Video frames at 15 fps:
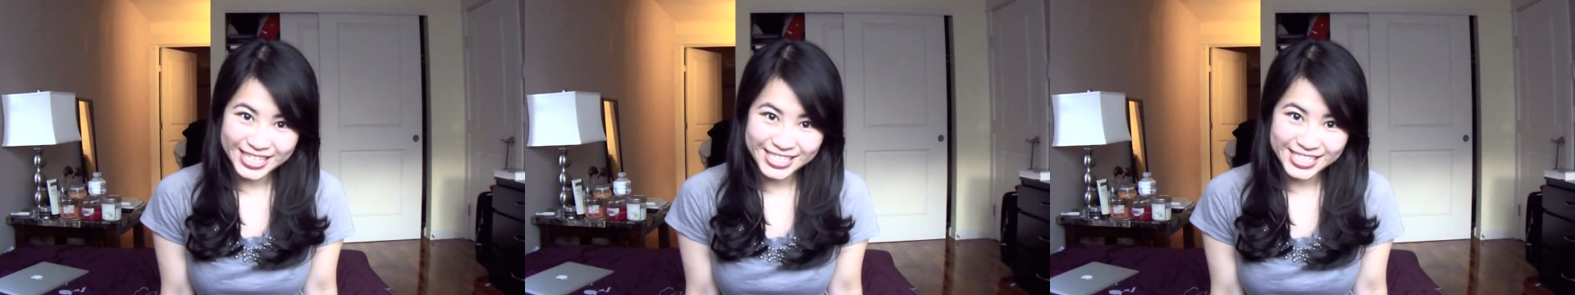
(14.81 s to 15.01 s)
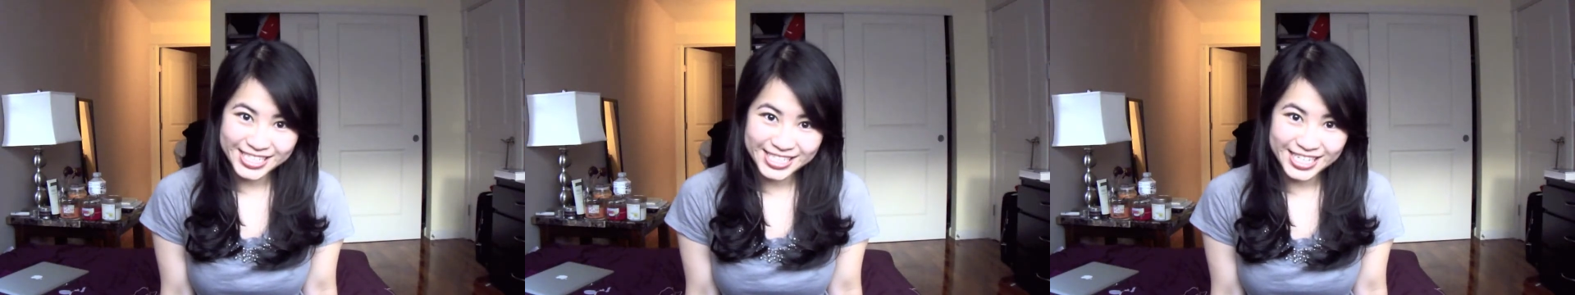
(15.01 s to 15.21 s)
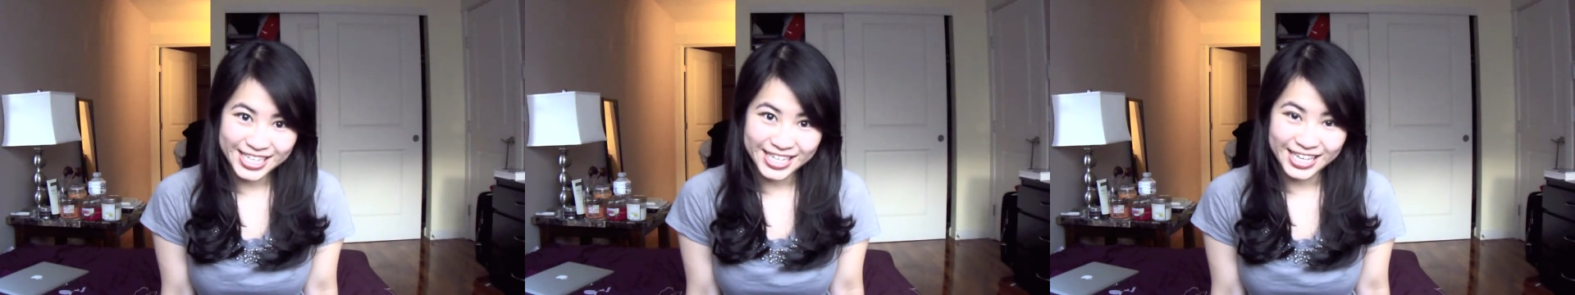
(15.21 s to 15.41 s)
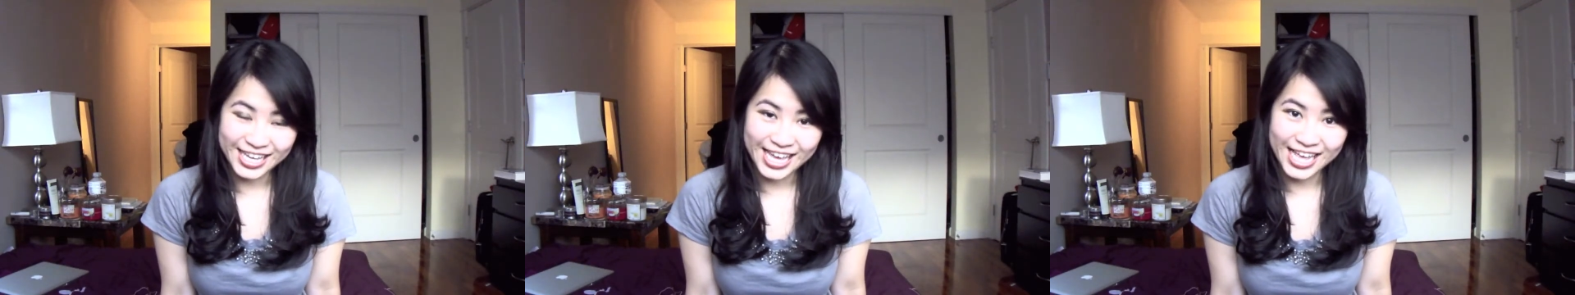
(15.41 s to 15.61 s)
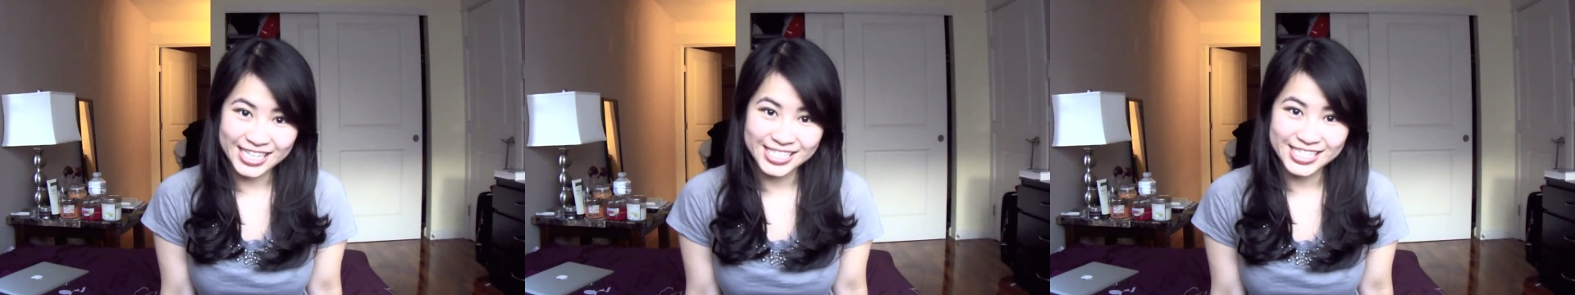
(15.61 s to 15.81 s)
is Key,
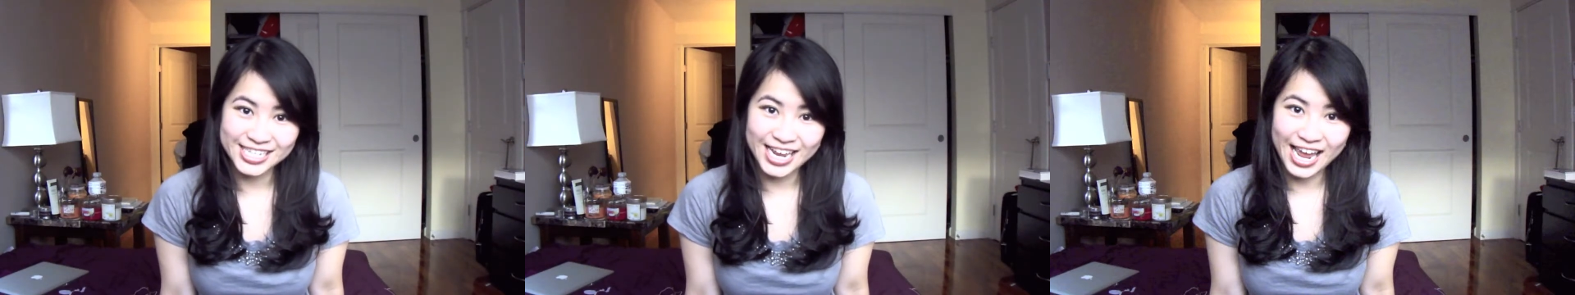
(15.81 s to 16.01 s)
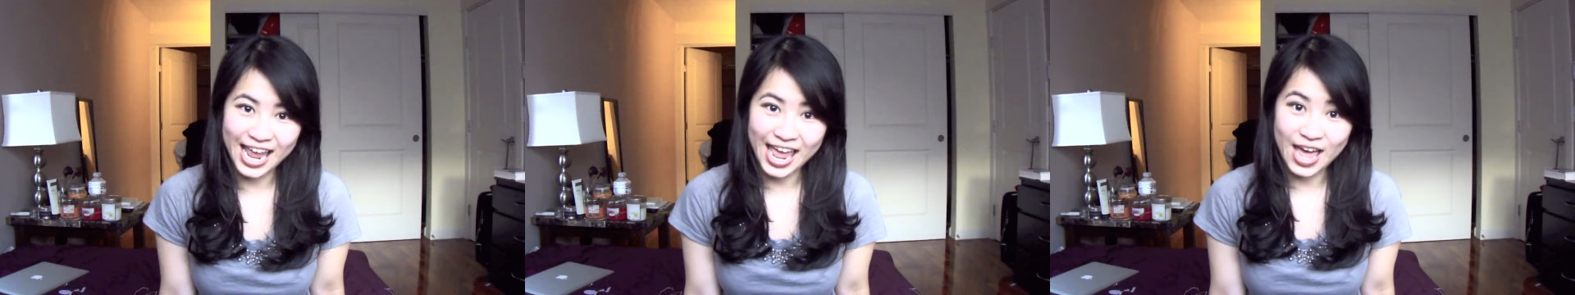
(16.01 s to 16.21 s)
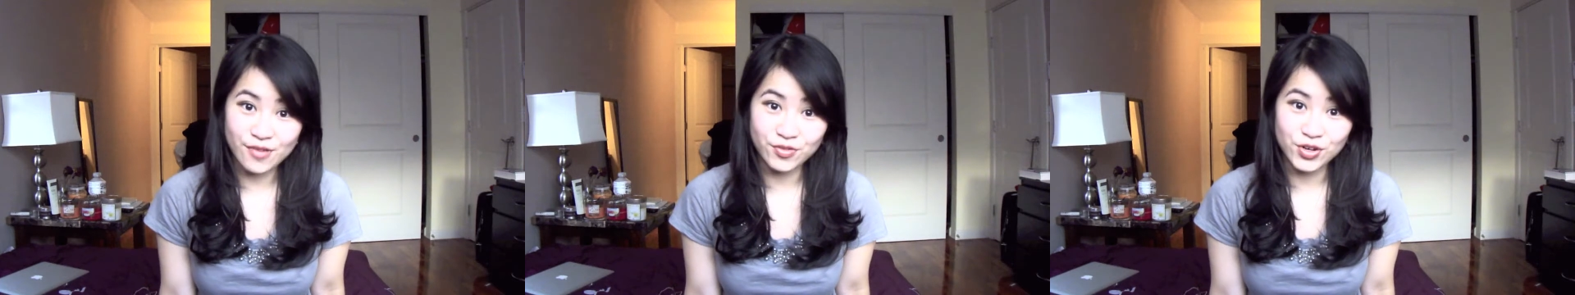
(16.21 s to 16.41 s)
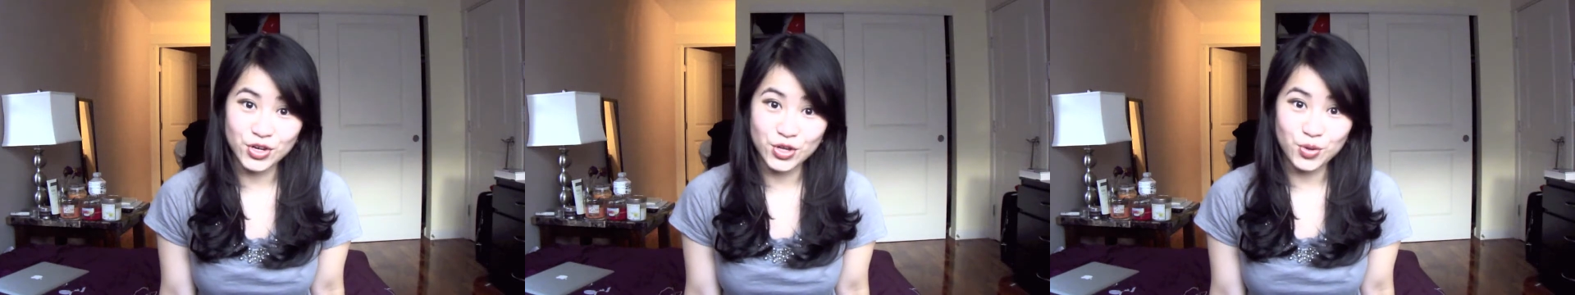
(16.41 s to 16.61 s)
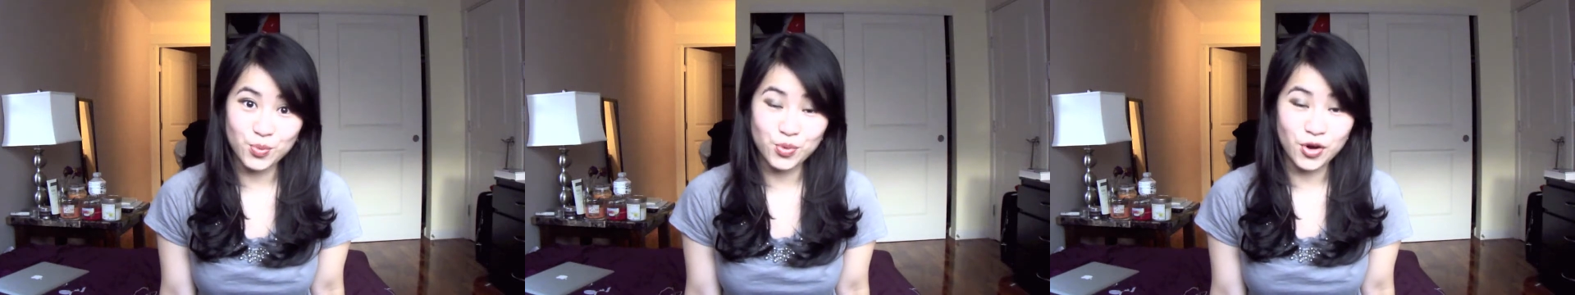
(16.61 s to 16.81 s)
and today I have a
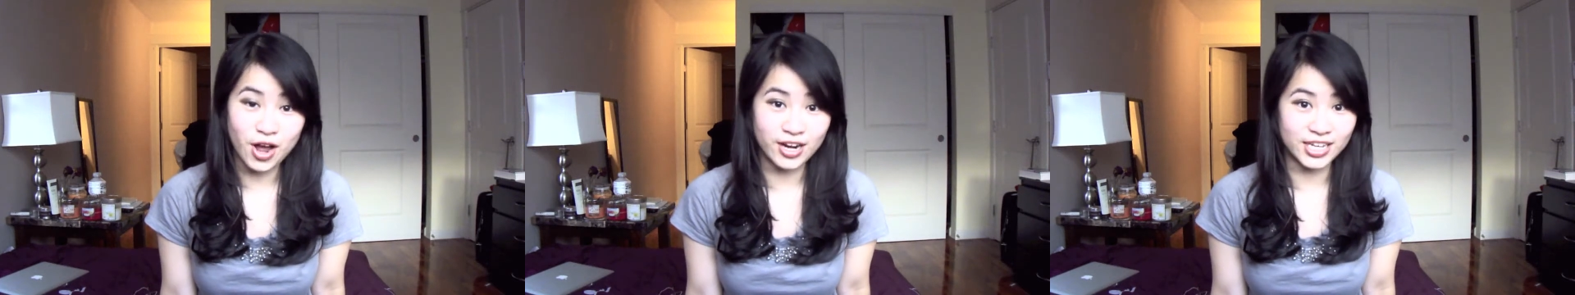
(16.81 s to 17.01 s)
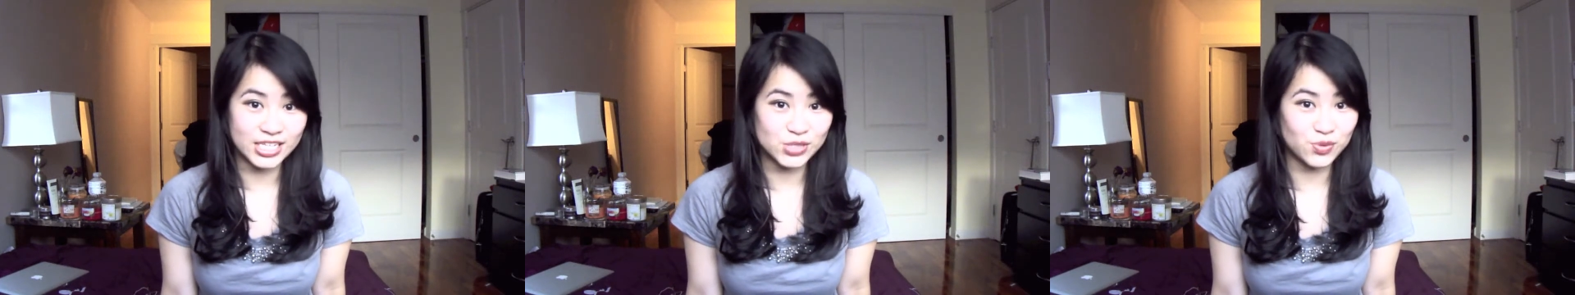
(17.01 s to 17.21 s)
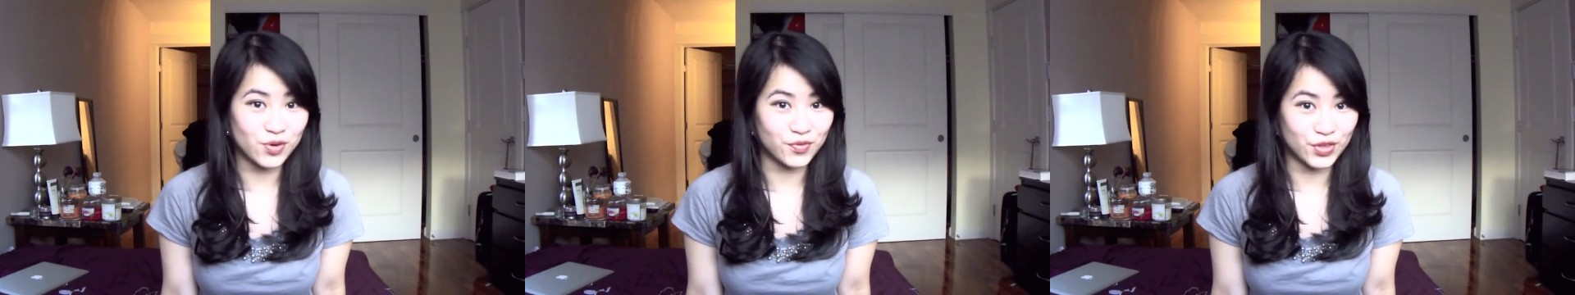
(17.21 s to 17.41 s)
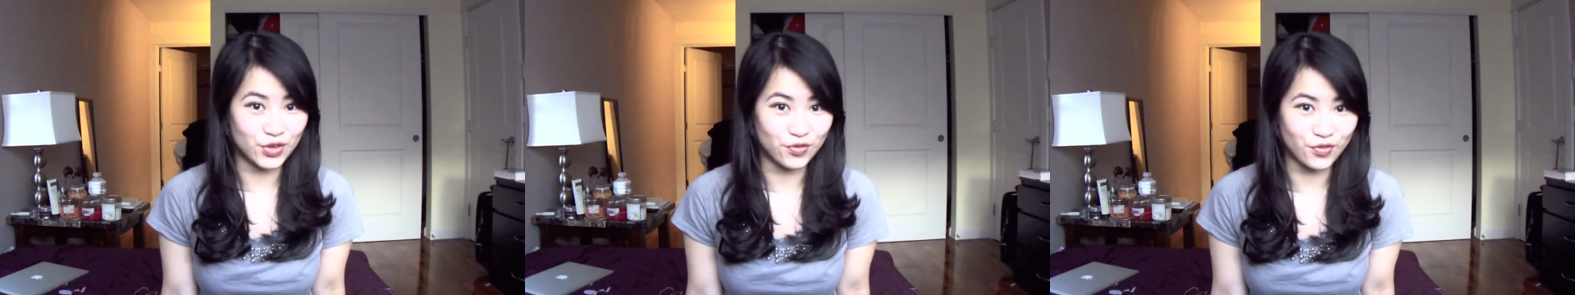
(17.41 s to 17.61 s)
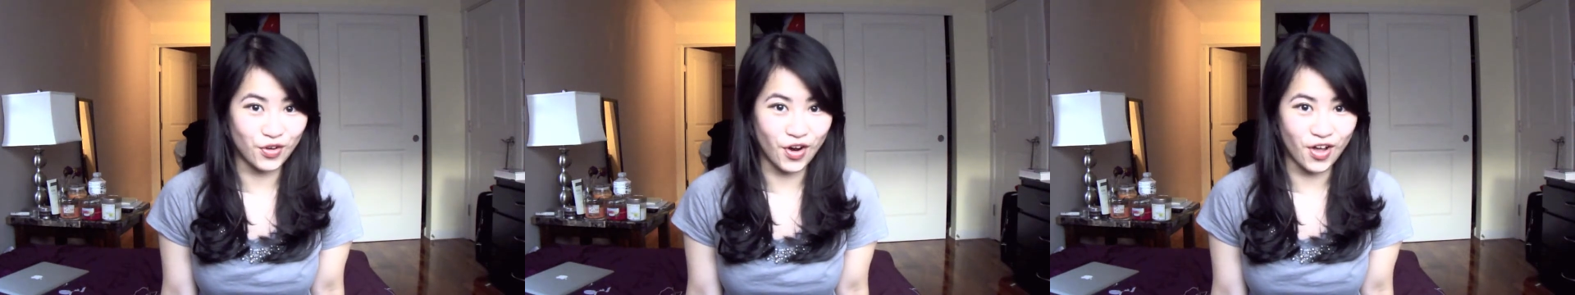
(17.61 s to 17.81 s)
new product review
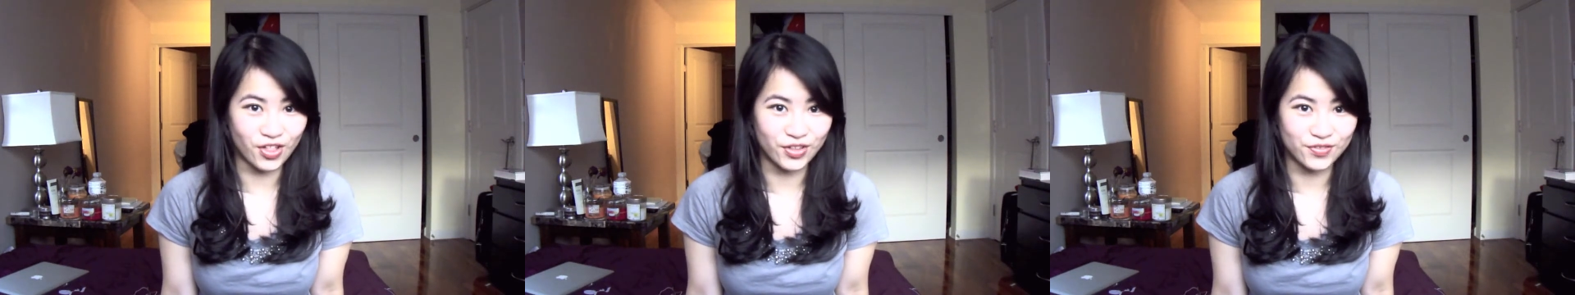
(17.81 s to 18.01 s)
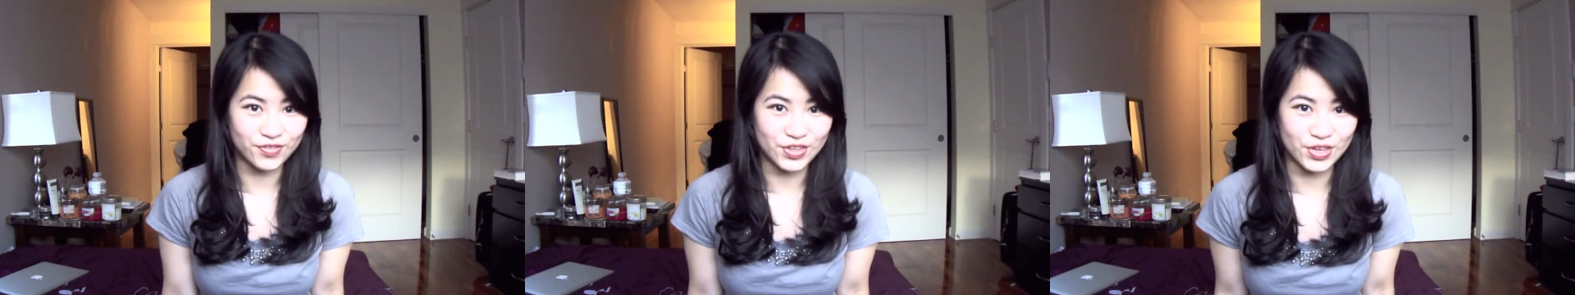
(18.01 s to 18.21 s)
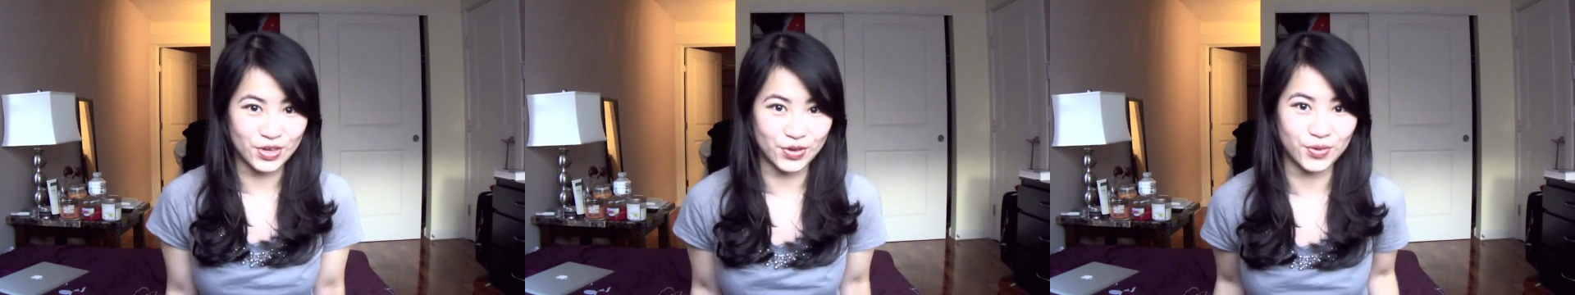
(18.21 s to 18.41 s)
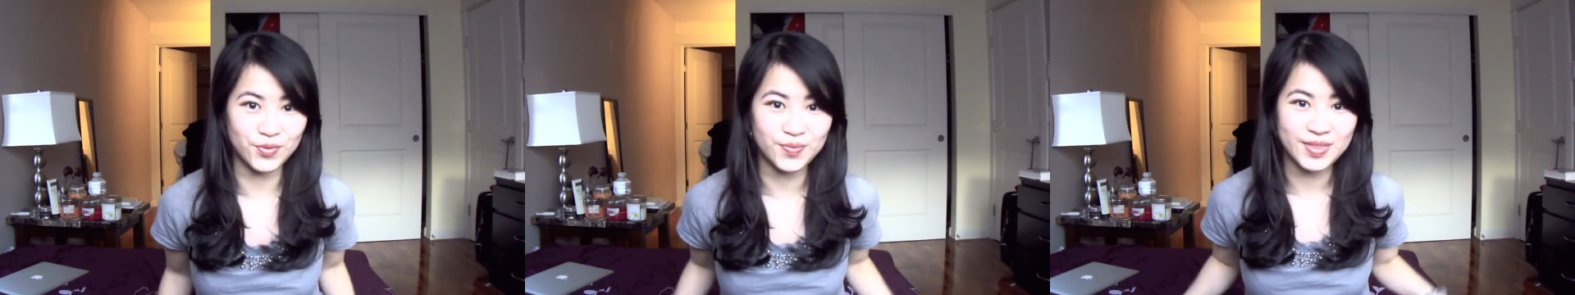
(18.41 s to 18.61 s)
for all of you.